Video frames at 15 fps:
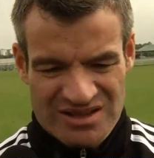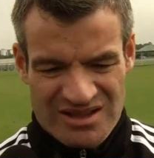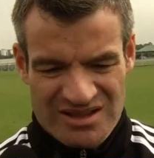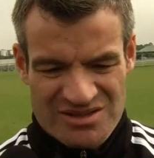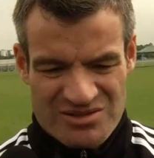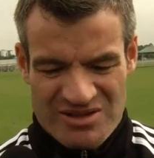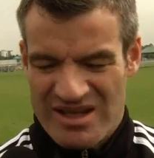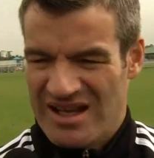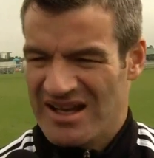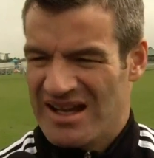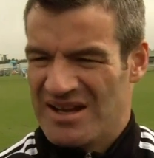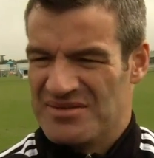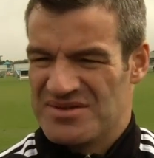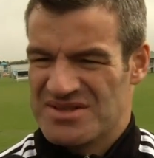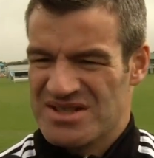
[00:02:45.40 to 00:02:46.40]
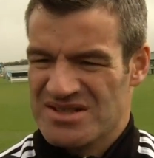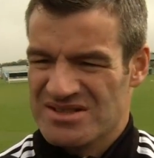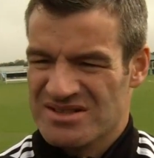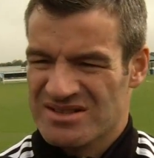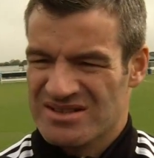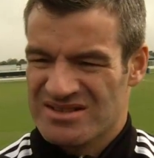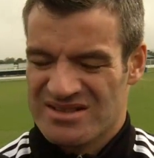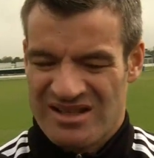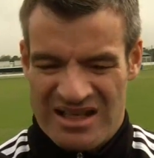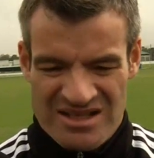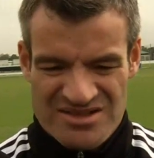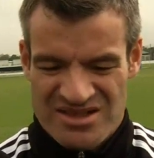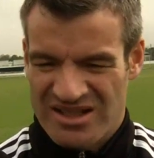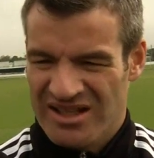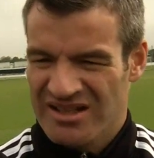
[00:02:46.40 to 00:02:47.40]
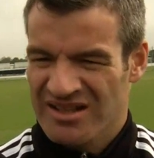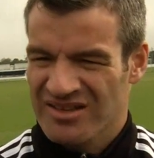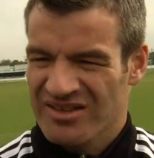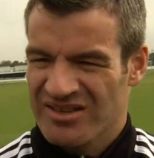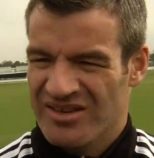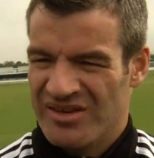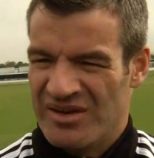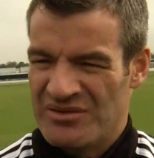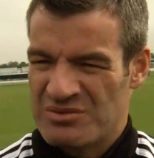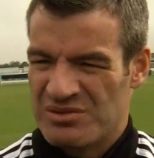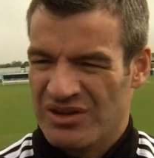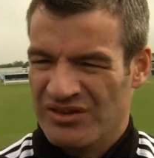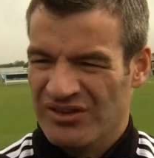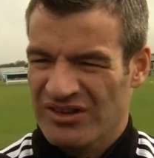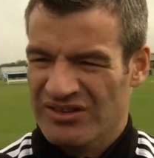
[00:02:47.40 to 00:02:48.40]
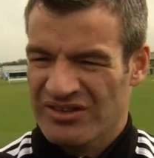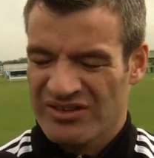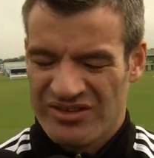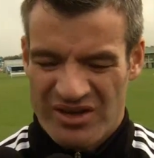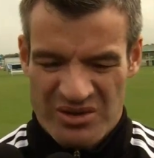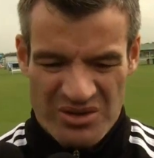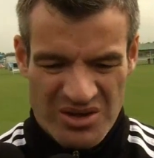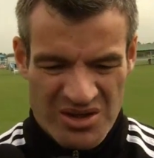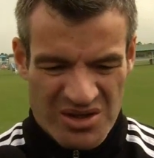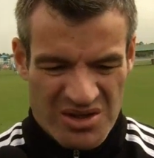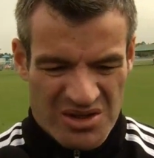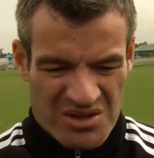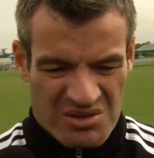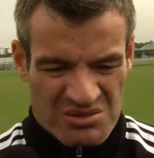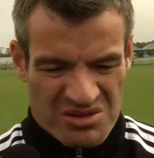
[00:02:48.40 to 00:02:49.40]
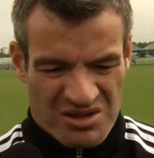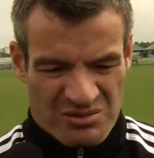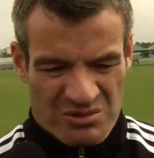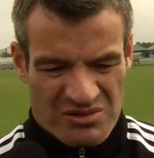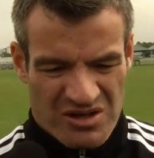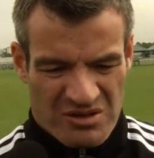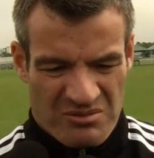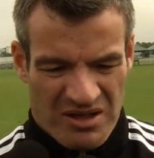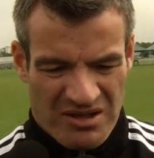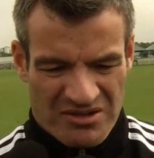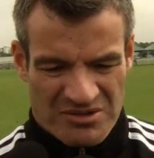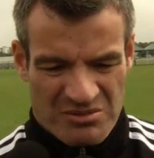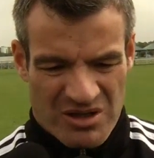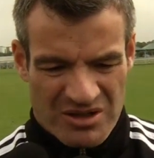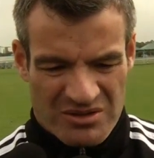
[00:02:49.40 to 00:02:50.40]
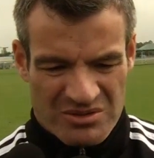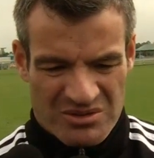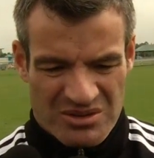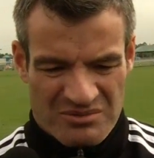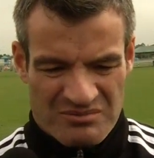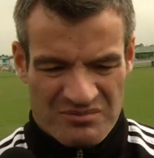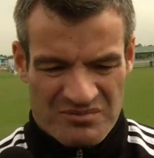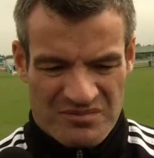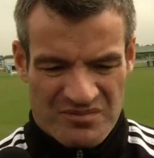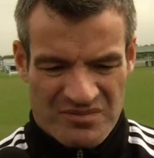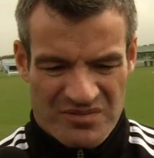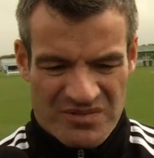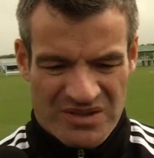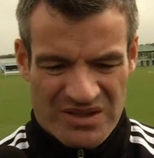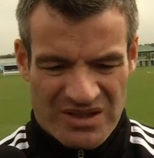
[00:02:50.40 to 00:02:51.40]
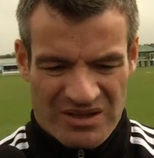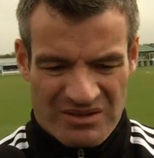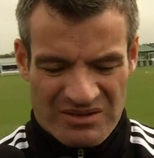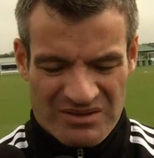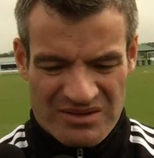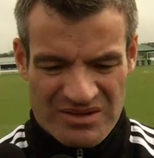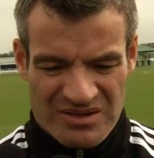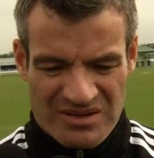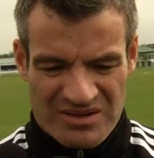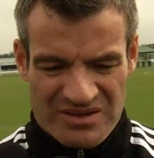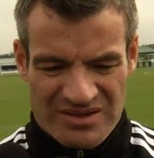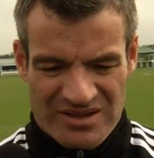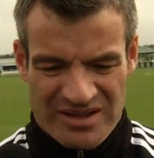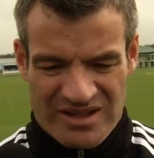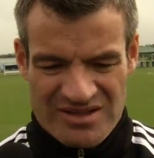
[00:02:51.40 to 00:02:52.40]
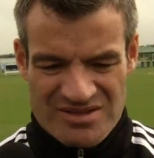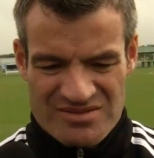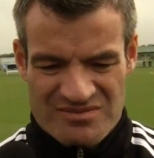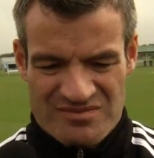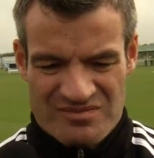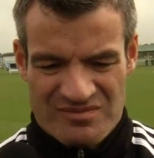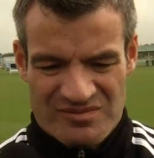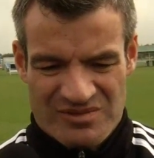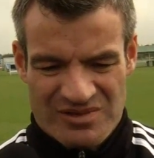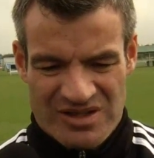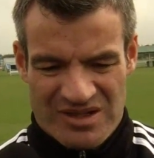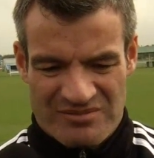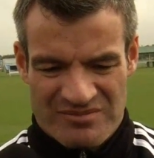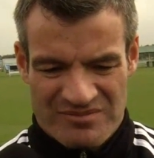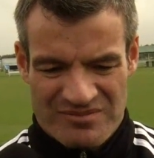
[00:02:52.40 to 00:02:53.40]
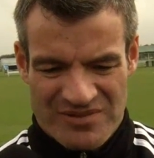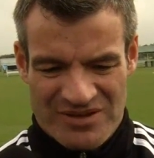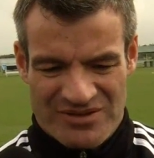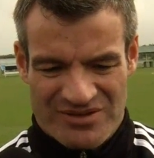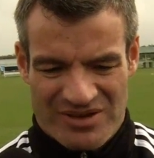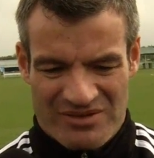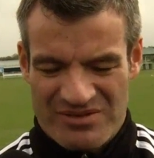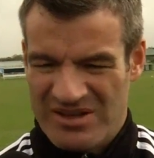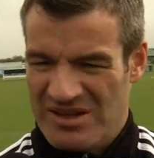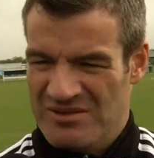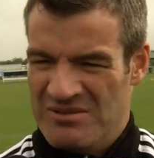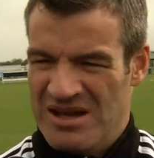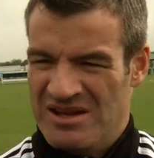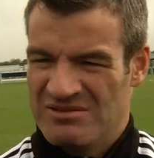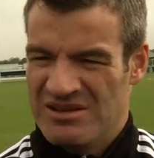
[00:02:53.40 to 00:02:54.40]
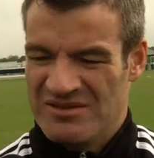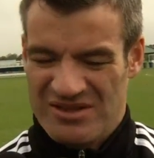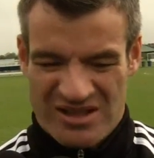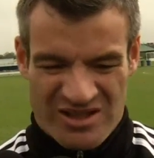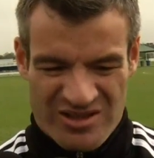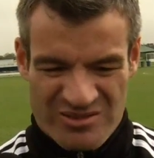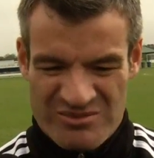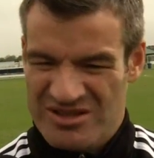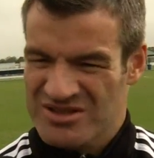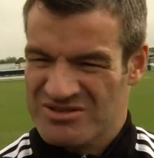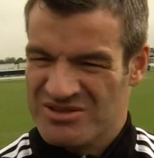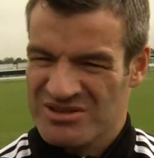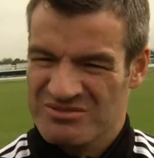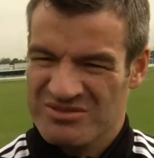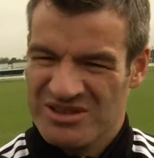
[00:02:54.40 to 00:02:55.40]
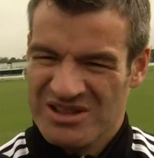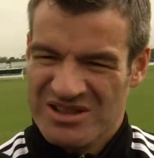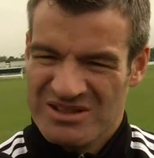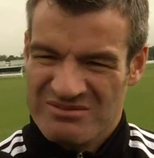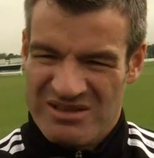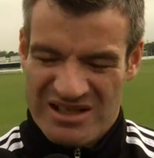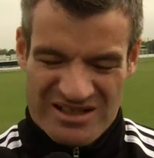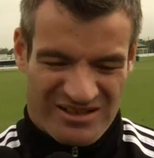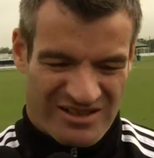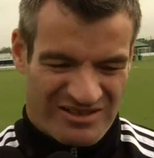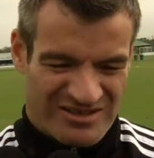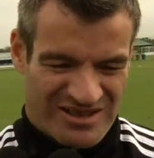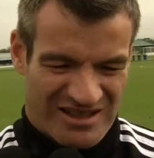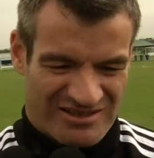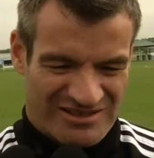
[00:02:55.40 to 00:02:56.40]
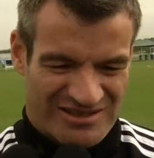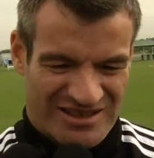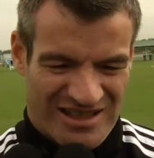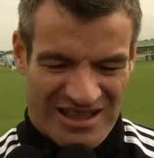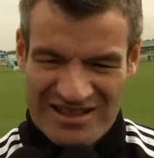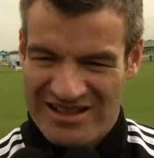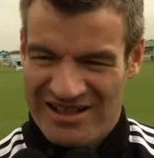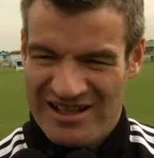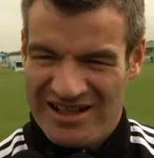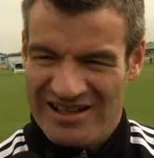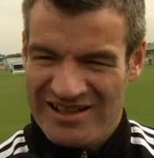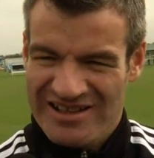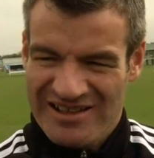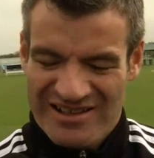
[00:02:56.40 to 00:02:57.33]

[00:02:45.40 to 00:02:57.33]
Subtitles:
he's already had half a season. The last thing he needs is another preseason. So we've got to manage Michael, and you know he's frothing at the mouth. We have to lock him in his room back in the hotel so he can't get out.